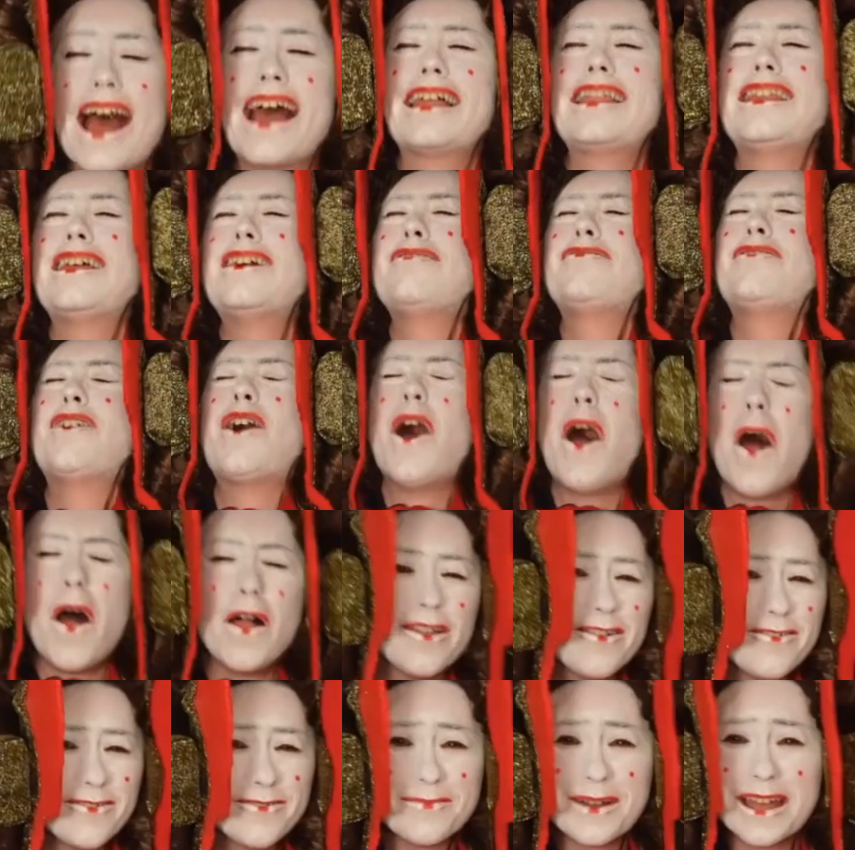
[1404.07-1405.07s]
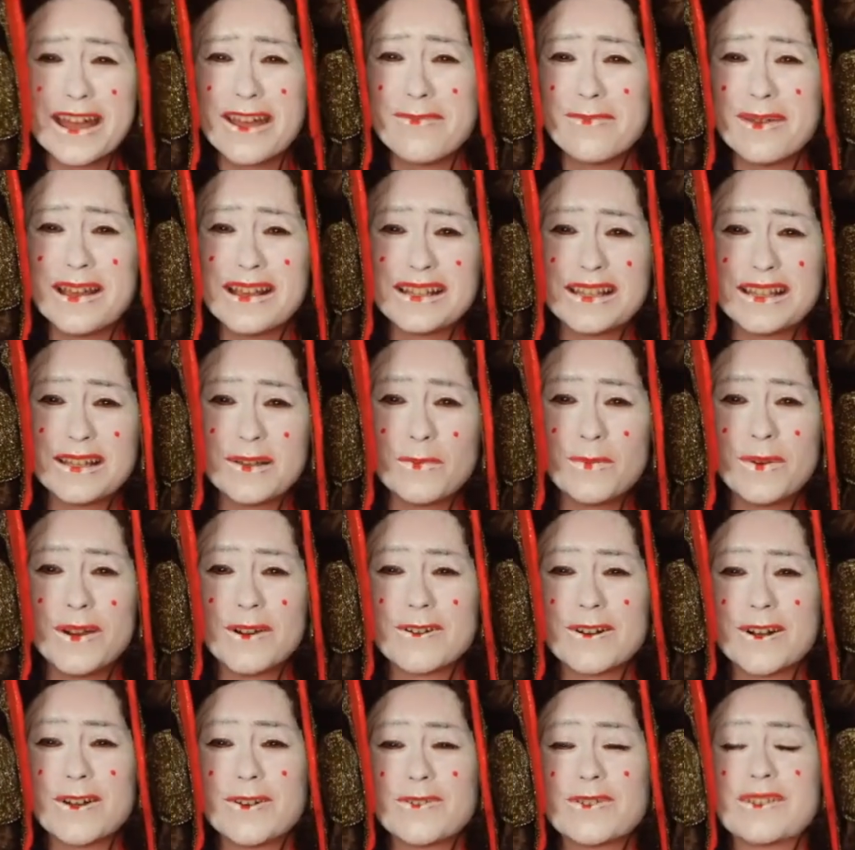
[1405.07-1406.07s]
I love all of my amazing
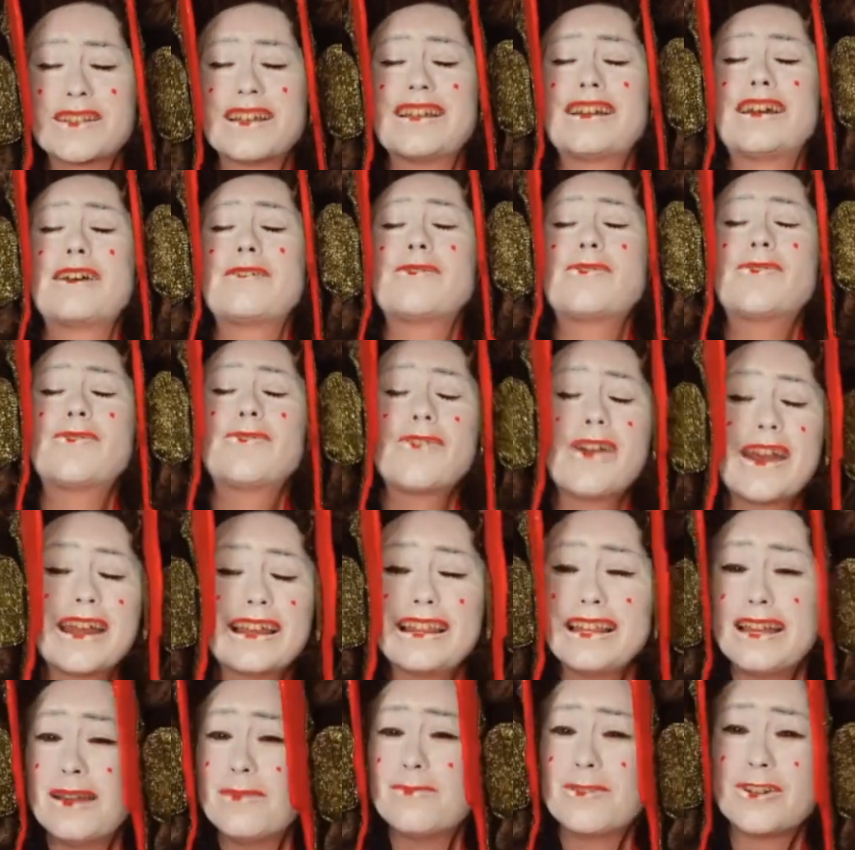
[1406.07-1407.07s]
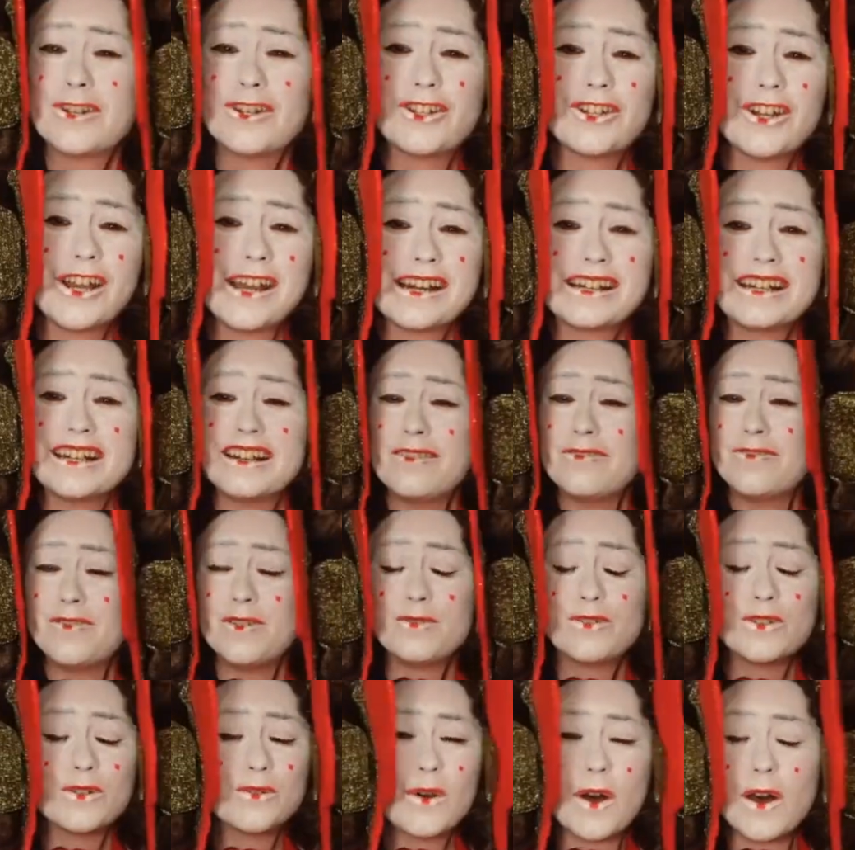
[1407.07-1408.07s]
weirdos, and I would greatly appreciate it if
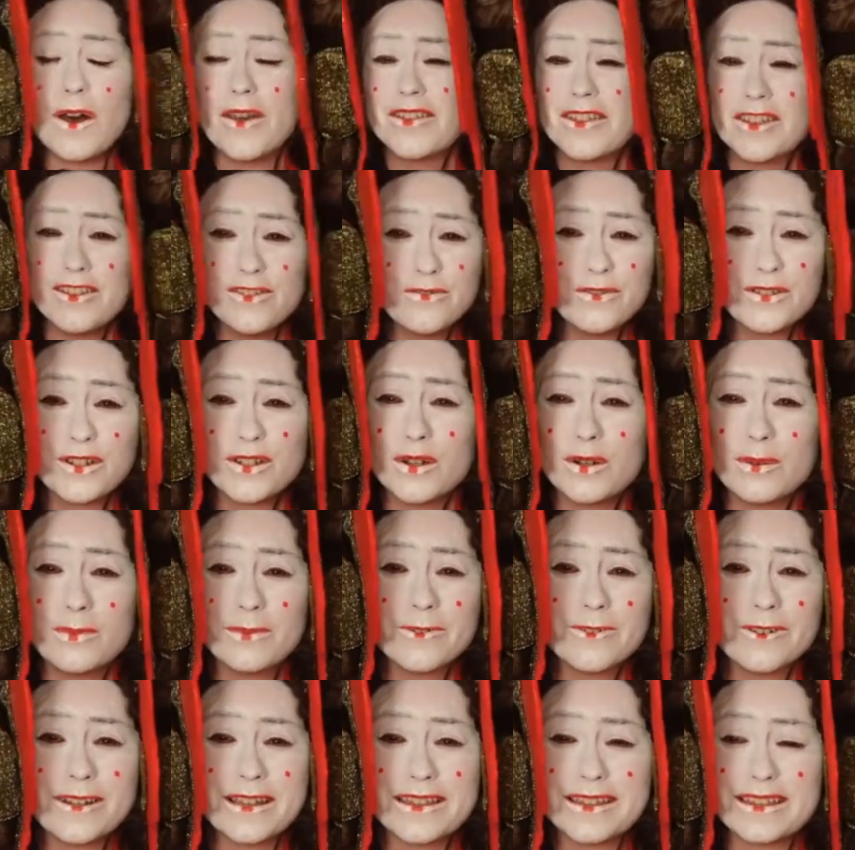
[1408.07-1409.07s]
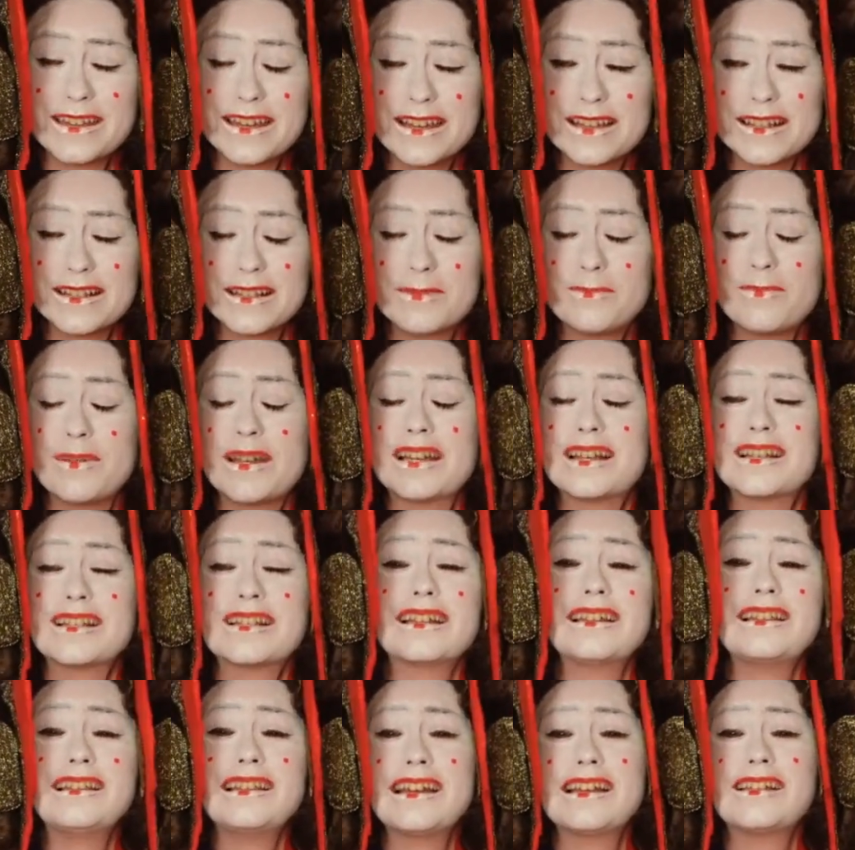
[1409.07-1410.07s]
you do all the YouTuber-y things, because
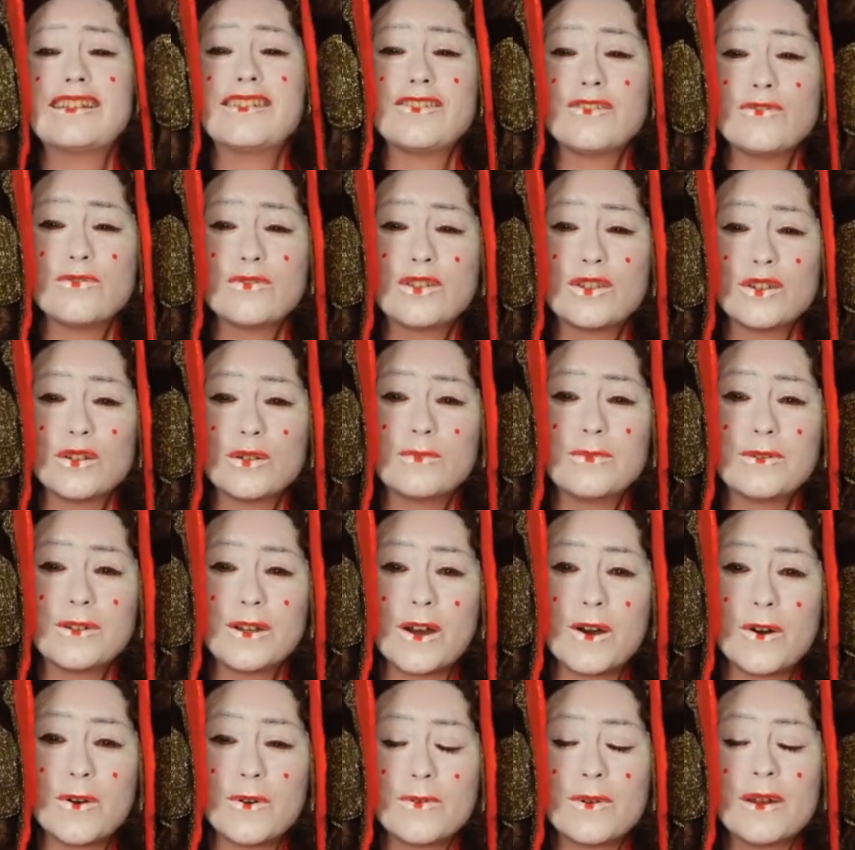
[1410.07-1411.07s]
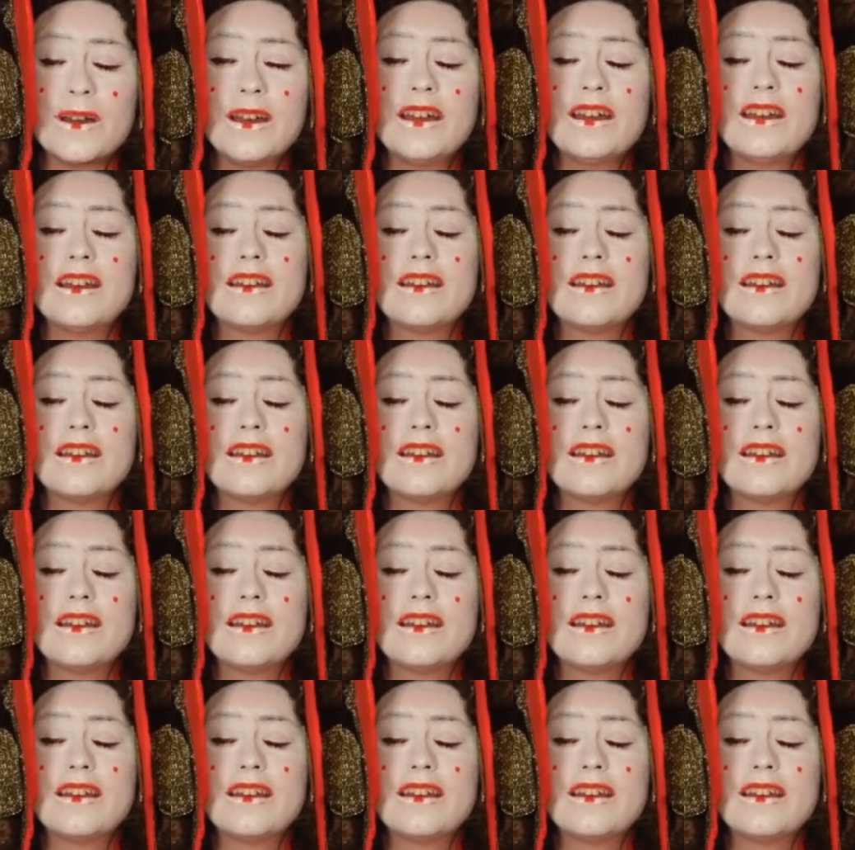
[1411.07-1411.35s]
it lets YouTube know